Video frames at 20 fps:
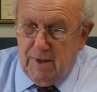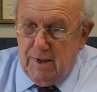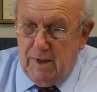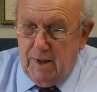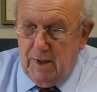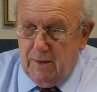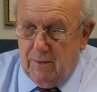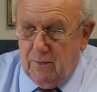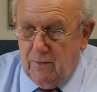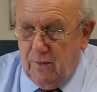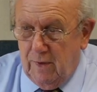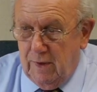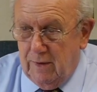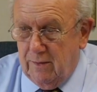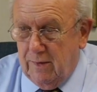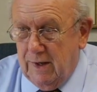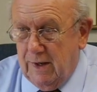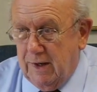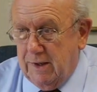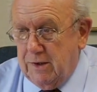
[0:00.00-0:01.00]
And
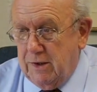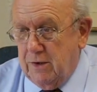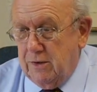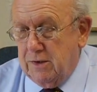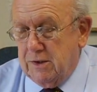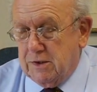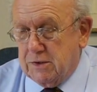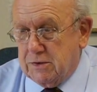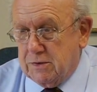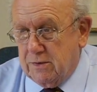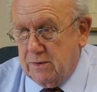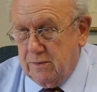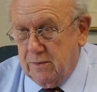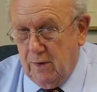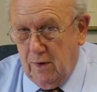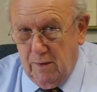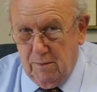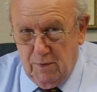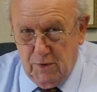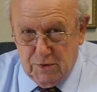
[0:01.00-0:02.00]
what I noticed
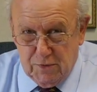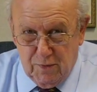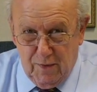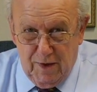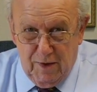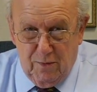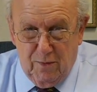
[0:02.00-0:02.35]
almost right